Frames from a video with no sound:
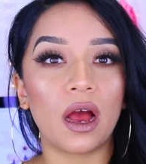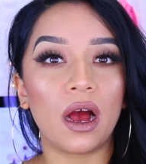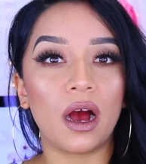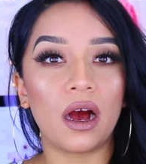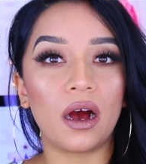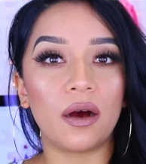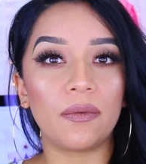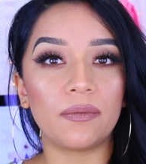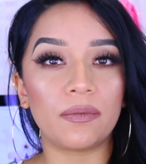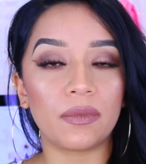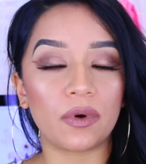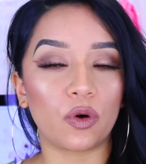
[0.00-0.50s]

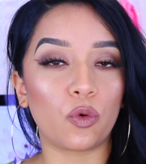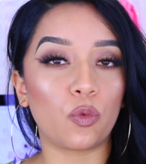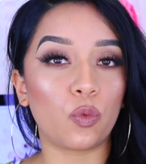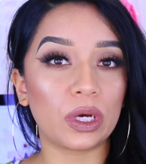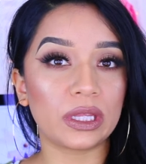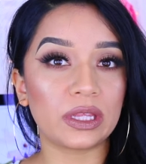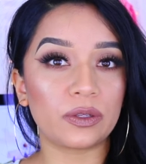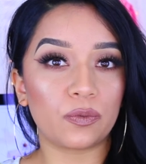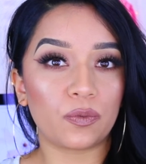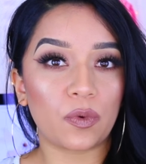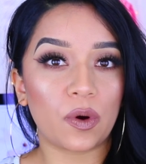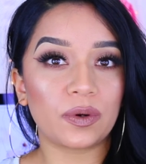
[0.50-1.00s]
Um,
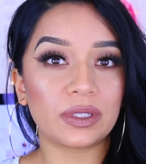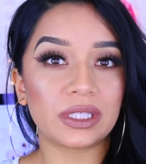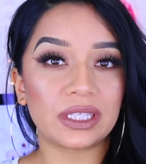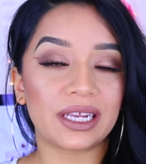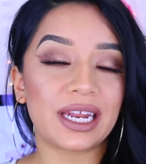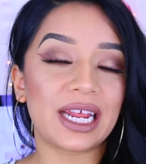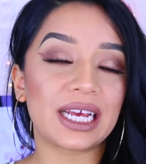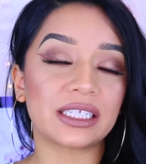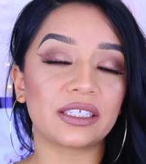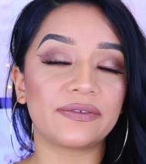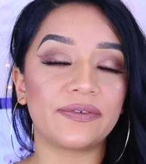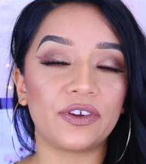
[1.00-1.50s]
what, what was
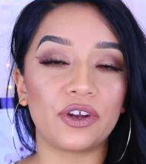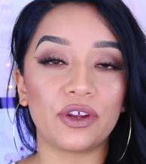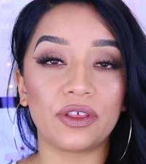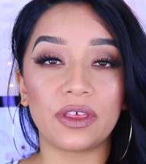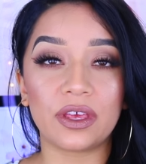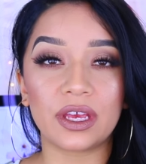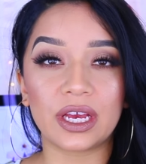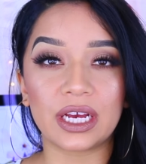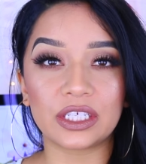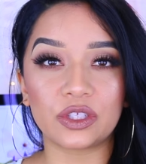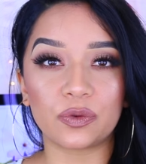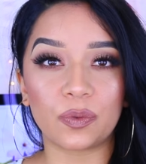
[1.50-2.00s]
the next video
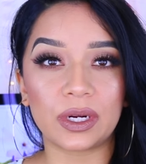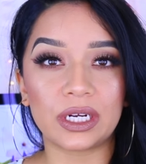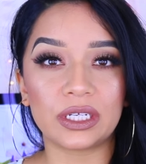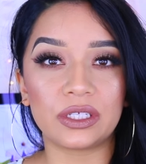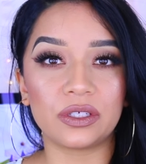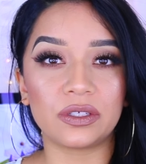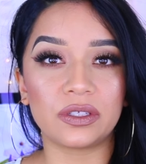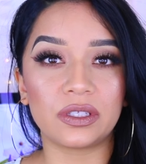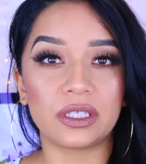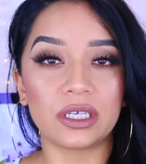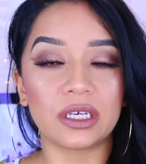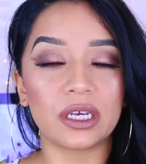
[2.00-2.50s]
that you guys wanted
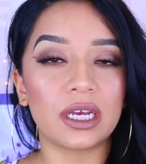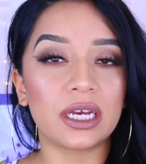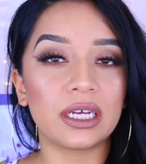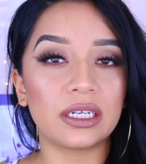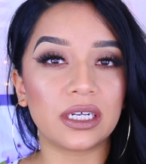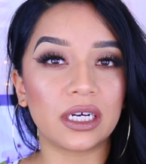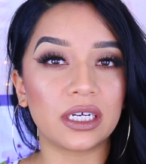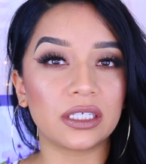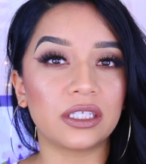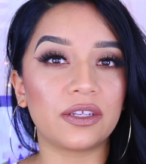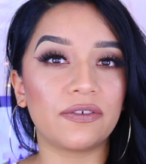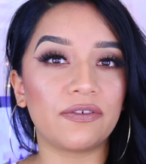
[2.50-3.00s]
to see,
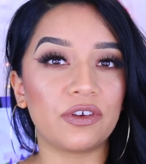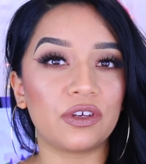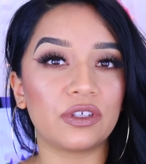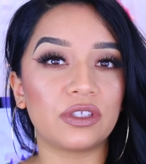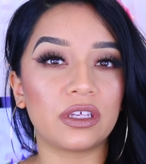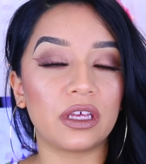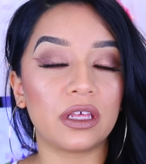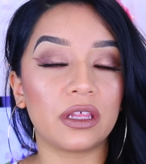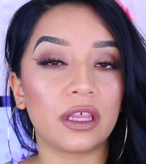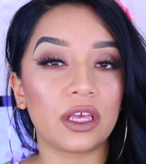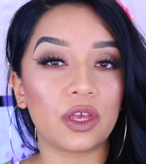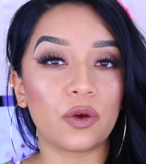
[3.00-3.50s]
and tons of you
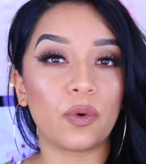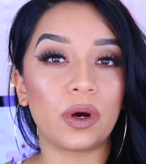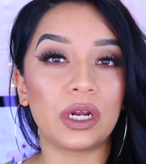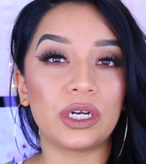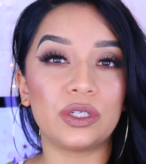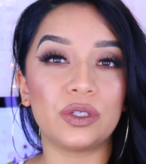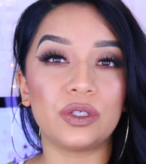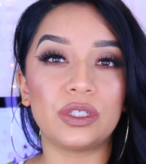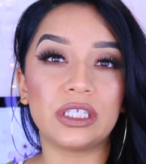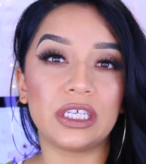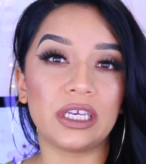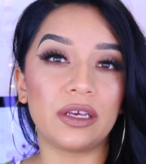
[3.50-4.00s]
said that you
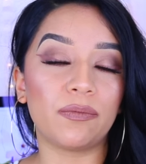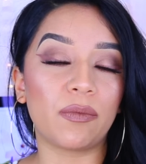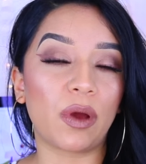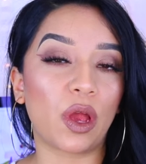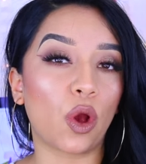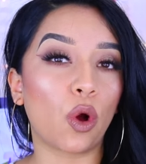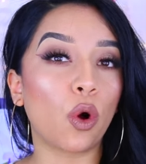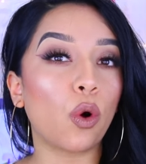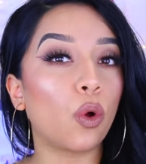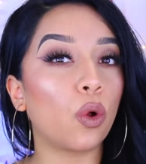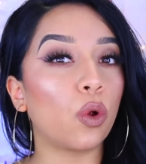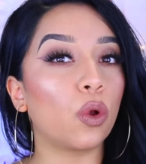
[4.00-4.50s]
wanted to see
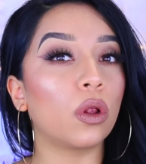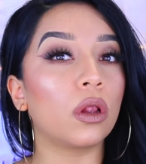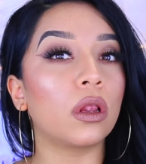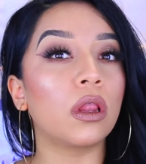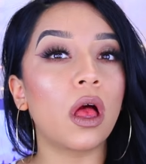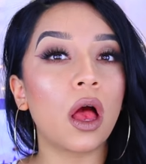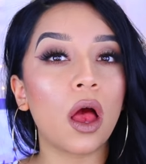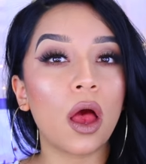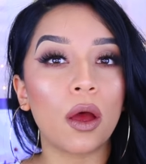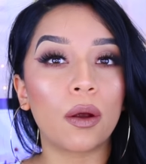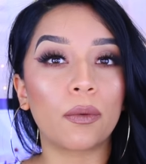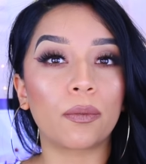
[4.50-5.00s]
my
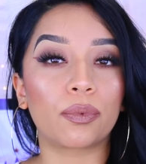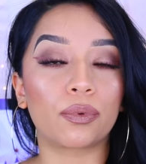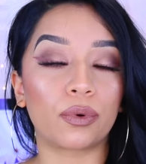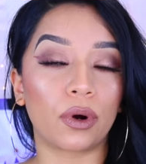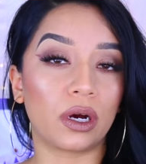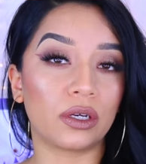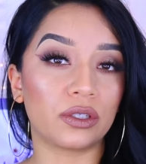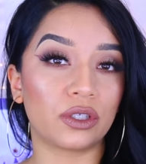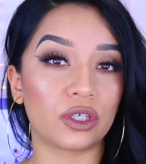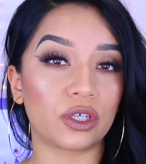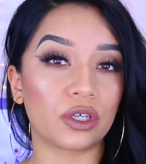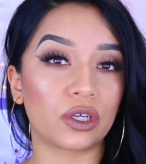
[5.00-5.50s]
whole
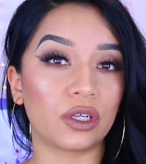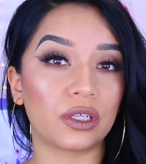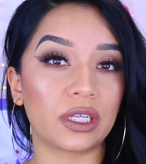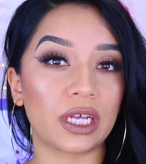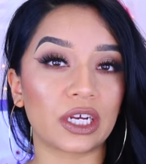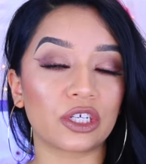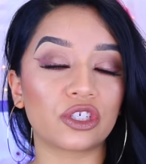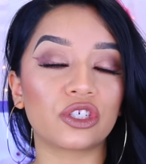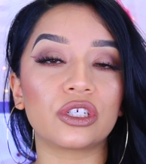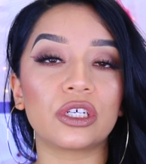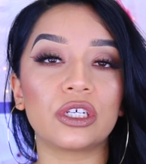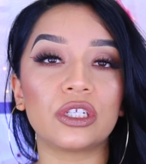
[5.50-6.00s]
bronzer
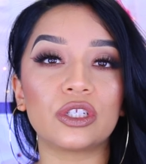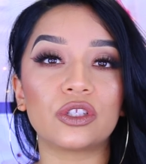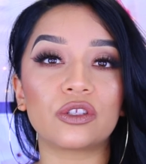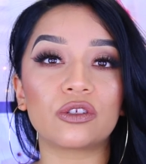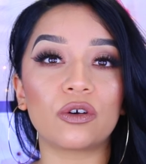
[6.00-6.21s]
collection.